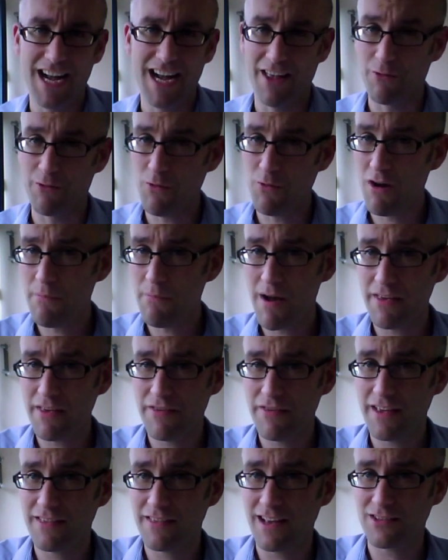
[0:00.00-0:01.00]
And the world might
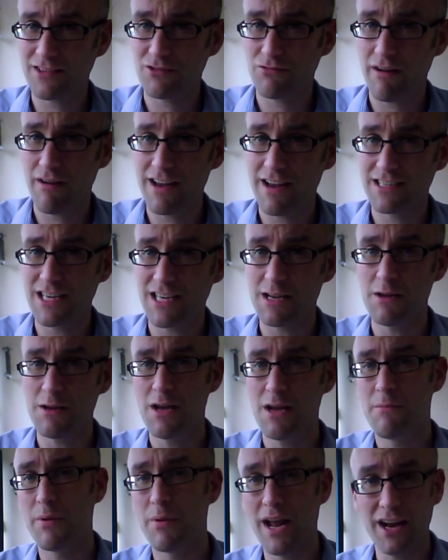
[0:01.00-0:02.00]
think that's crazy,
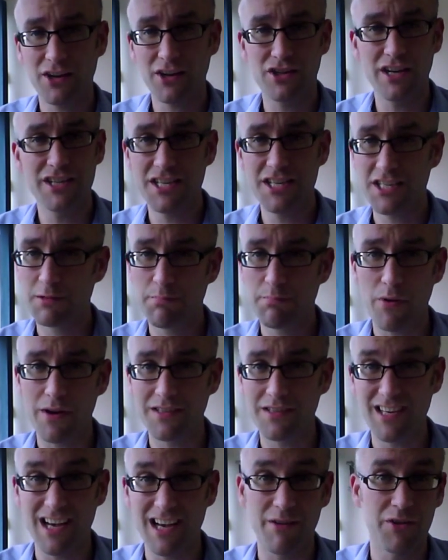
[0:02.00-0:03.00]
but actually Jesus
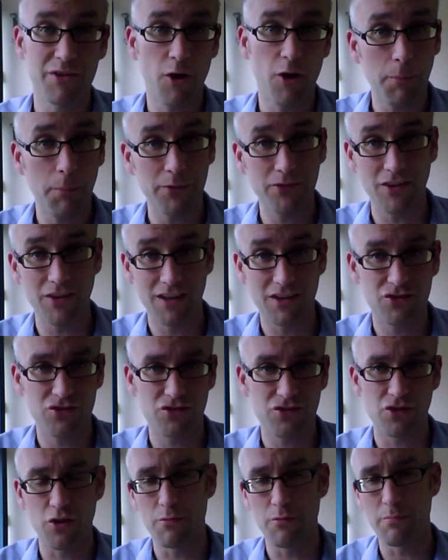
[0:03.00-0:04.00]
points out the opposite is
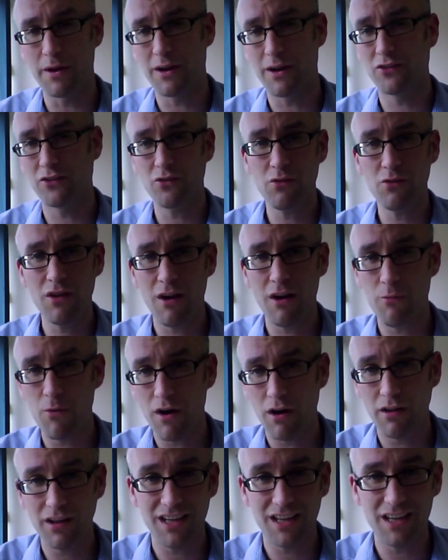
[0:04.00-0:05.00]
true, because all our
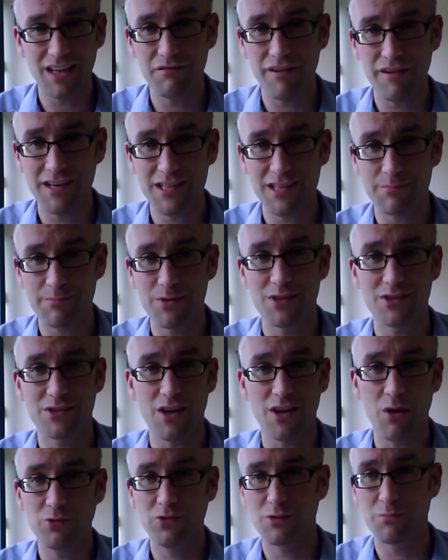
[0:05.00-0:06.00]
worldly investments
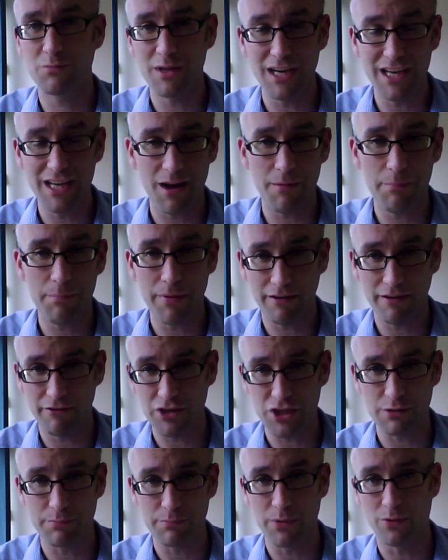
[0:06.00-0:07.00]
ultimately are
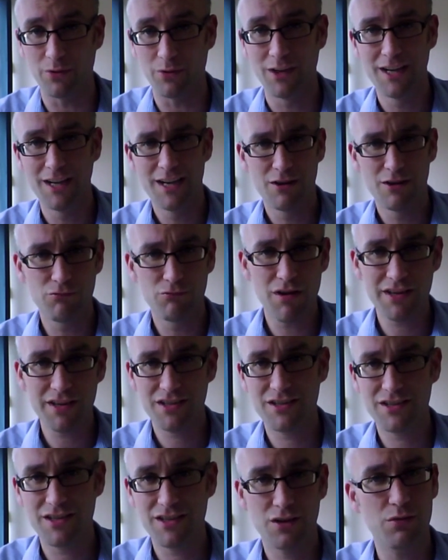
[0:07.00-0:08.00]
perishable.
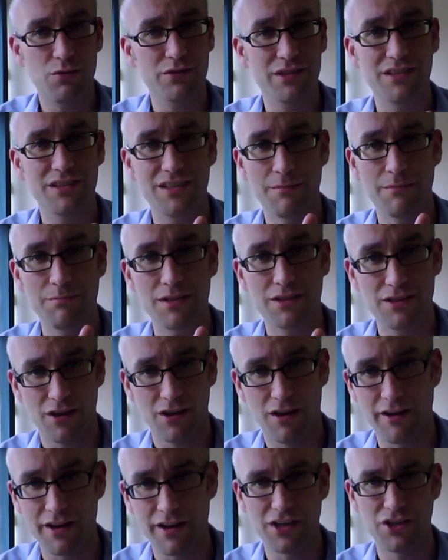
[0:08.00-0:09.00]
Rust causes them to
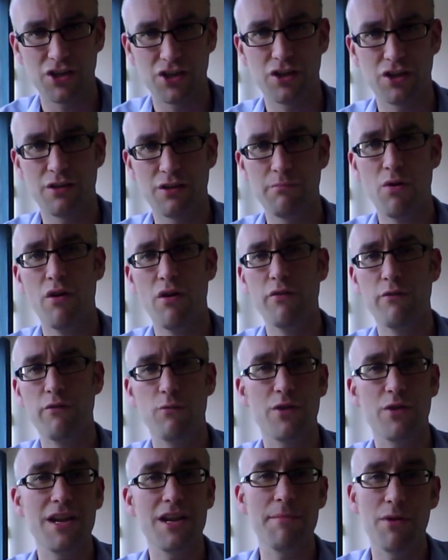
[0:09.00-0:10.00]
tarnish. The moth
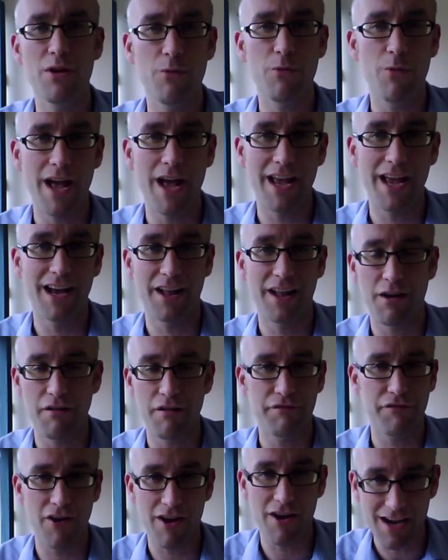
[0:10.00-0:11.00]
will nibble away at
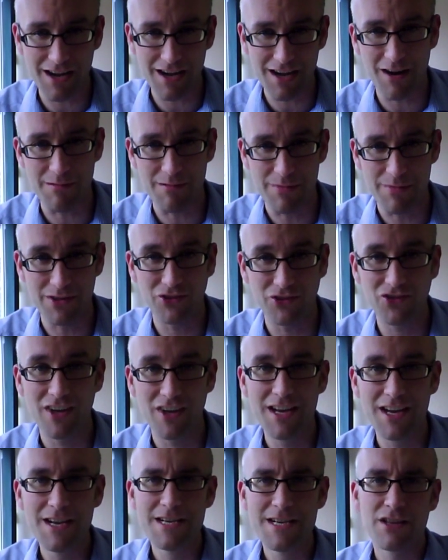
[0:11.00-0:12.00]
our fine garments.
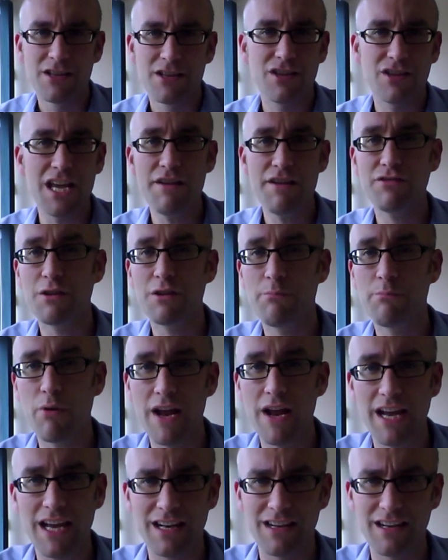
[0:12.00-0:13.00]
Thieves can
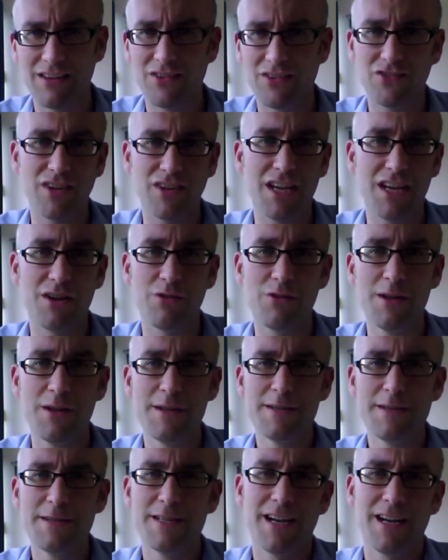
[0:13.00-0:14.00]
break in and steal.
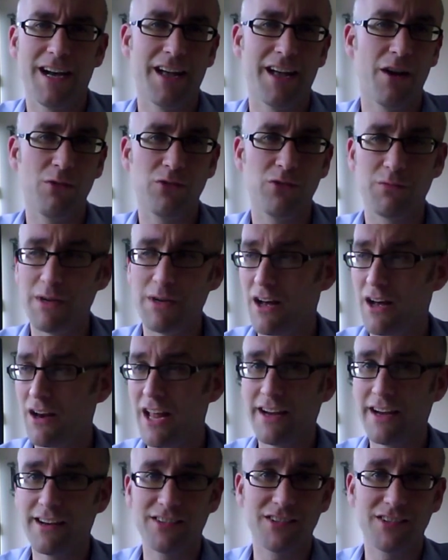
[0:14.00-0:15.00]
And ultimately our
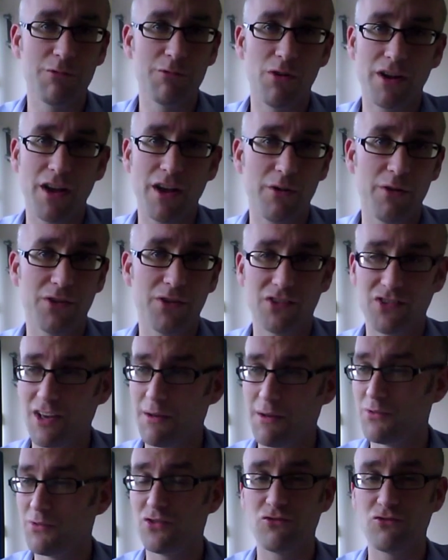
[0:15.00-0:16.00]
legacy will go to
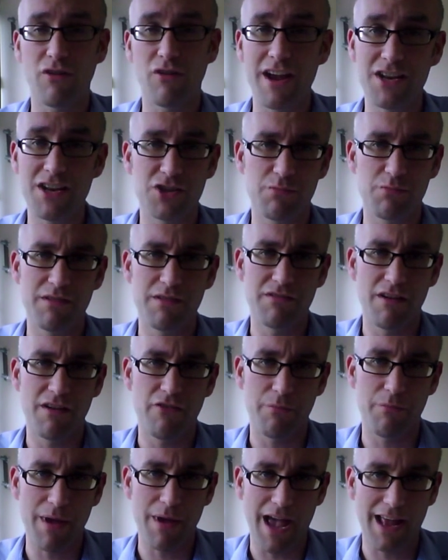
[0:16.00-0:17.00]
some stranger we've
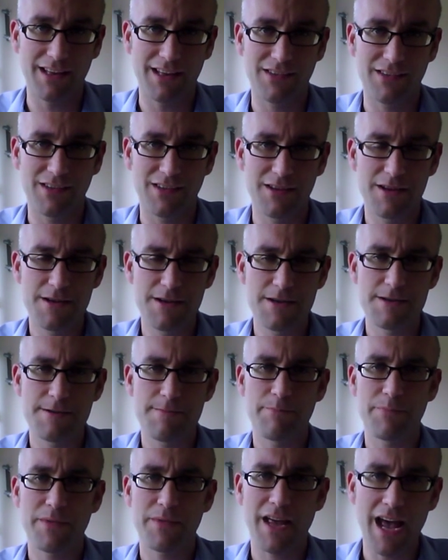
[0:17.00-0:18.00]
never met.
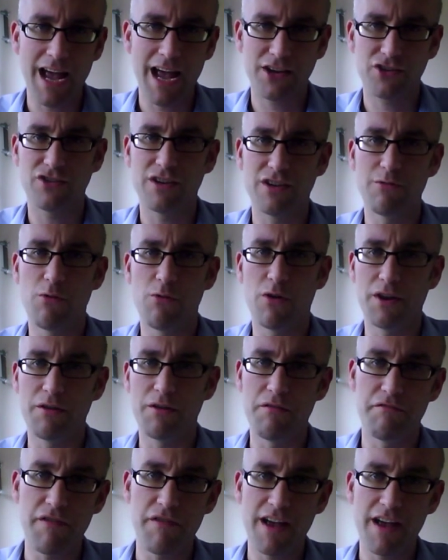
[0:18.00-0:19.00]
Actually, we want
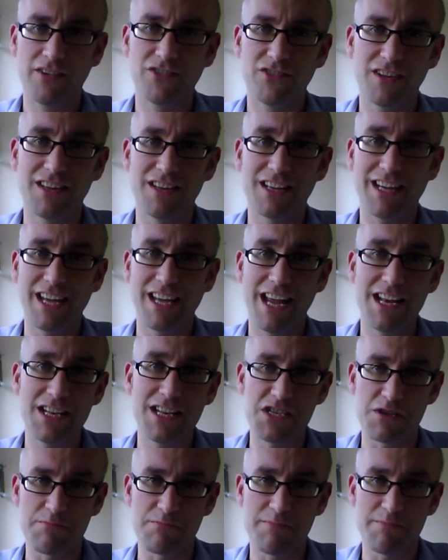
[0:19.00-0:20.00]
to invest in the
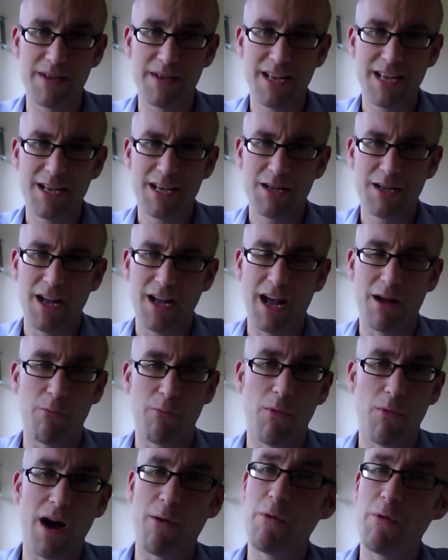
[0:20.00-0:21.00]
kingdom,
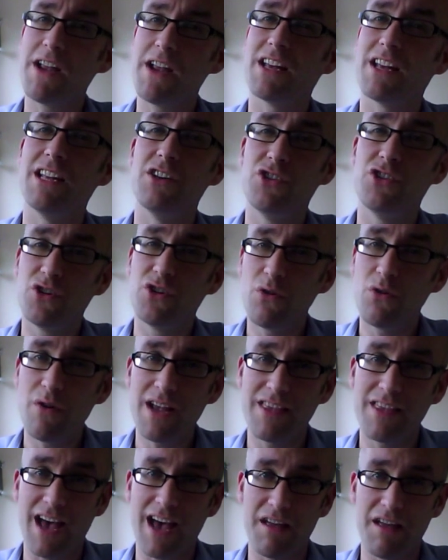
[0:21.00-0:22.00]
and we can
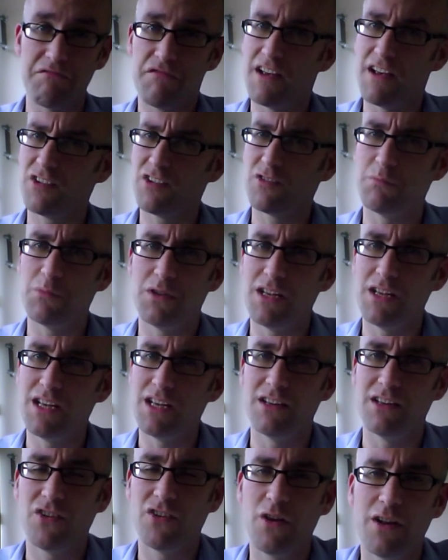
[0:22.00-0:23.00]
enjoy that investment
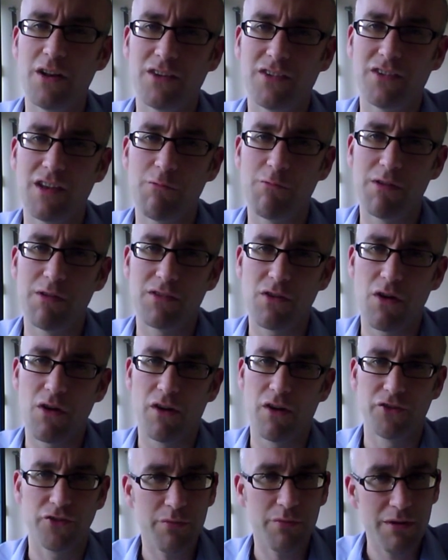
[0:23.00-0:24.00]
in eternity with
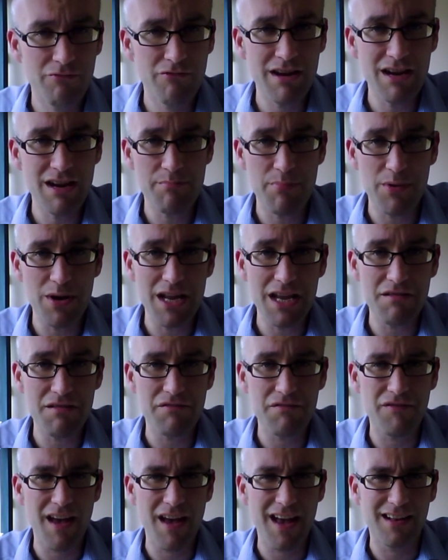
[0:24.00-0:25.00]
God. Do we really
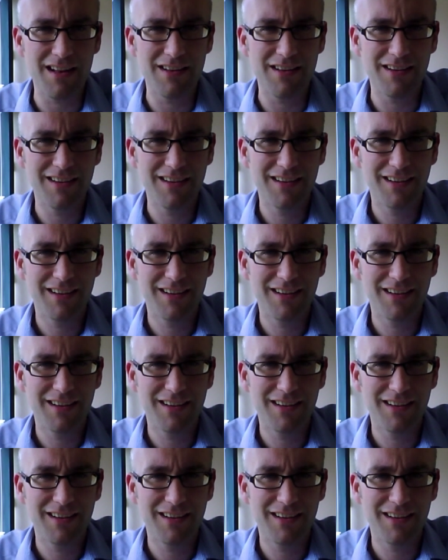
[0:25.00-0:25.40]
believe that?